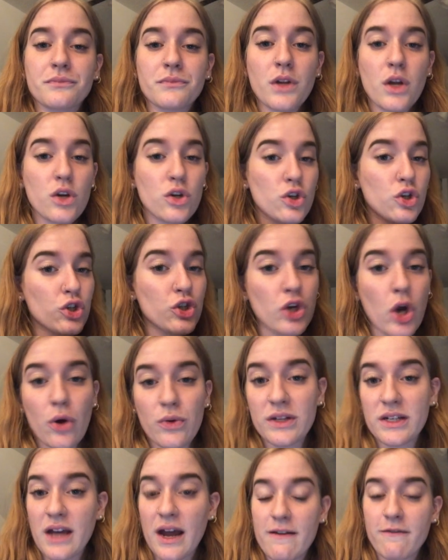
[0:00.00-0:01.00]
show the
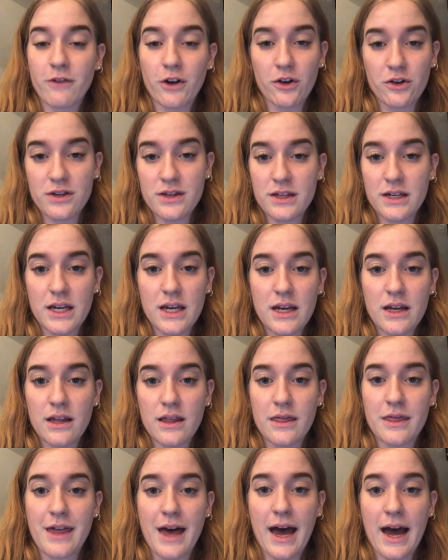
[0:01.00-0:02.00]
diversity
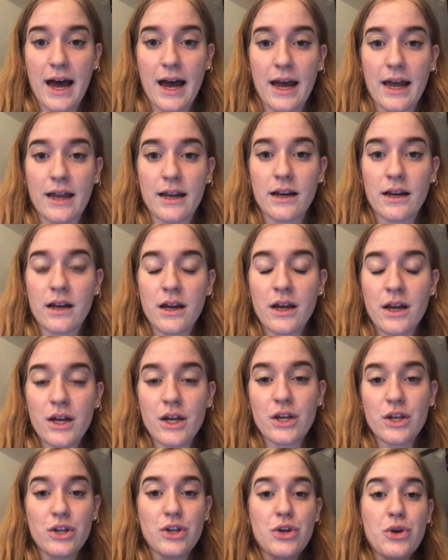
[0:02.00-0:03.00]
that
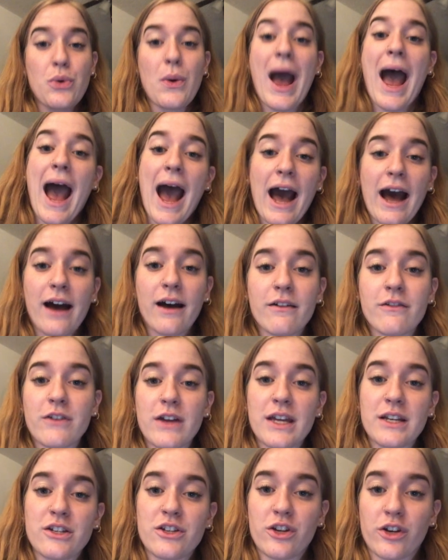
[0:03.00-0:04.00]
you have
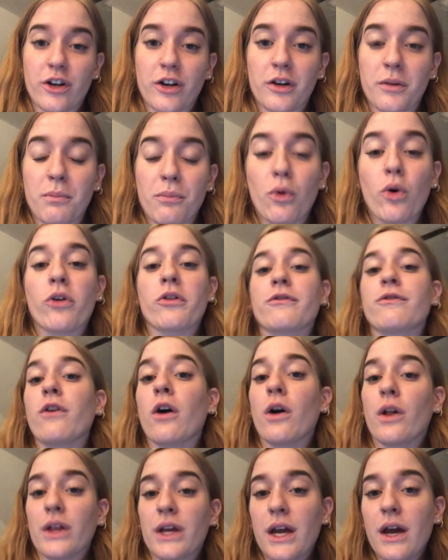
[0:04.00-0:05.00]
in your
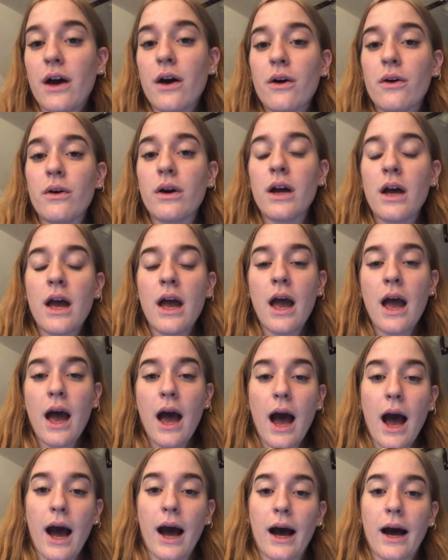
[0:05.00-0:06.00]
portfolio
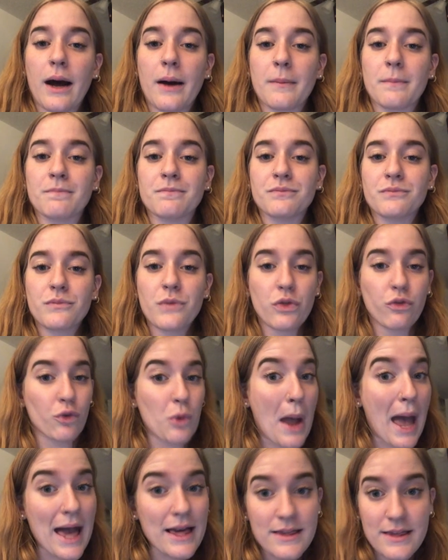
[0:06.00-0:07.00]
through
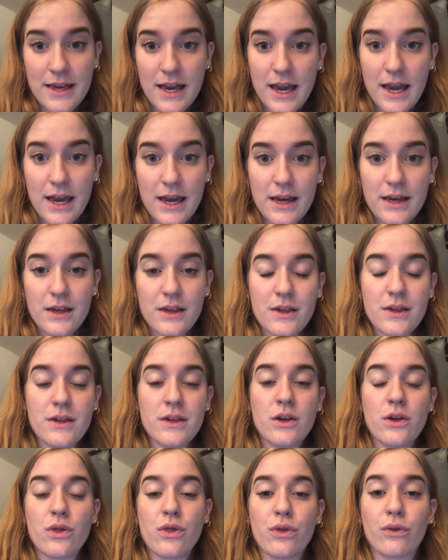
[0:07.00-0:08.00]
essays,
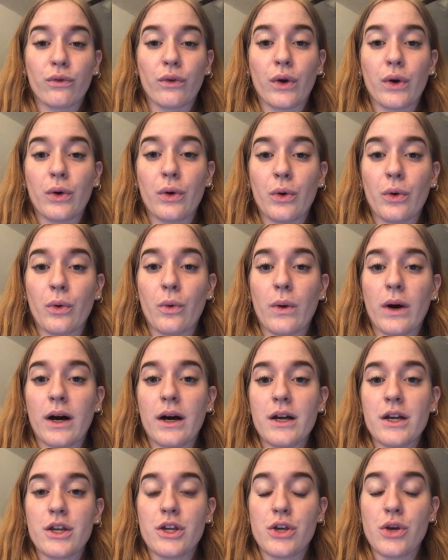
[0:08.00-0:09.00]
through
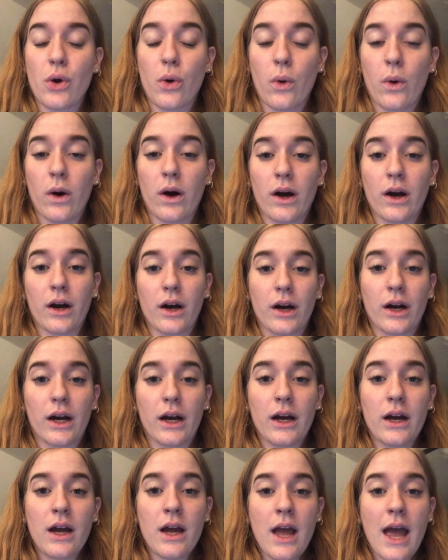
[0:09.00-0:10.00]
your
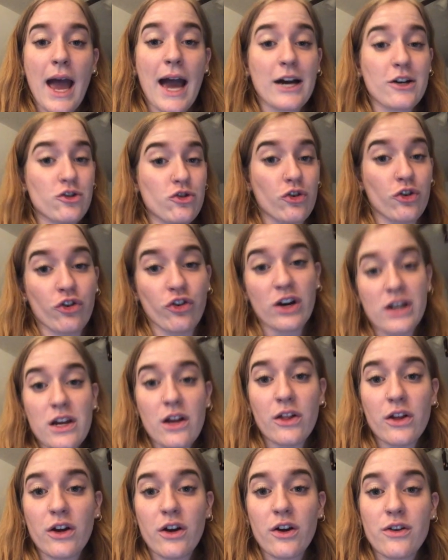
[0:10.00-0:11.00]

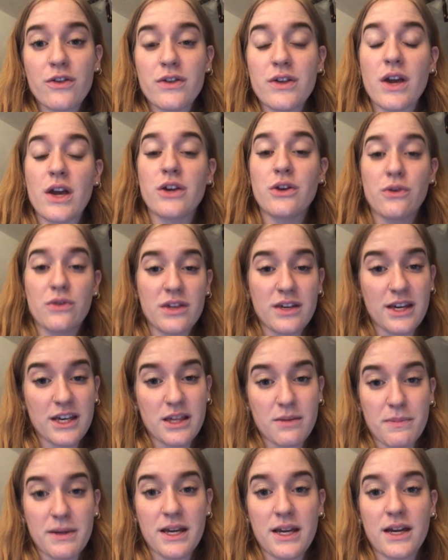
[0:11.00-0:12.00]
extracurriculars.
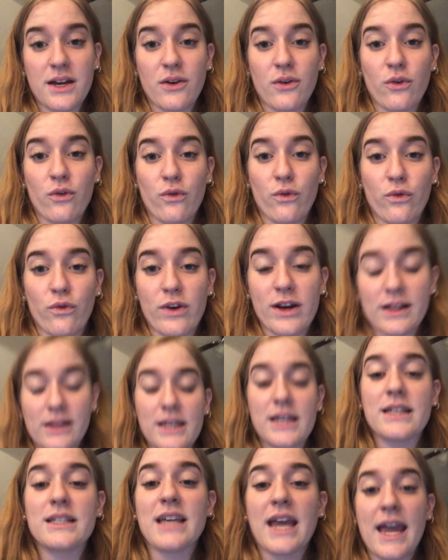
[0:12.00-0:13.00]
UCSB really
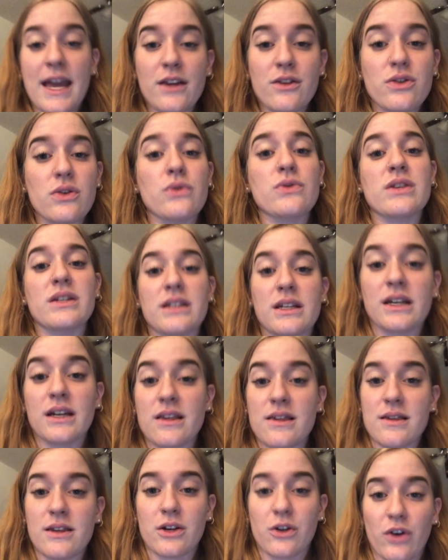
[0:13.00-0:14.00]
takes those into
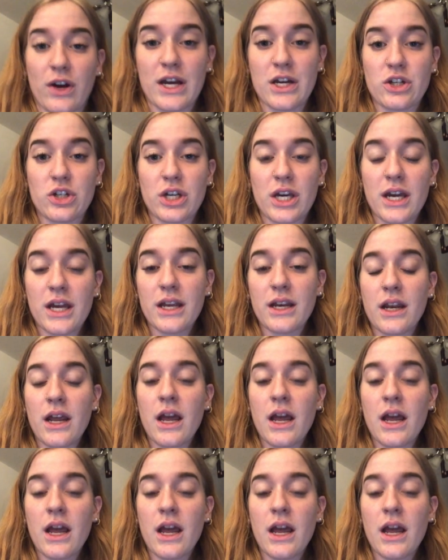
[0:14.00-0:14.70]
consideration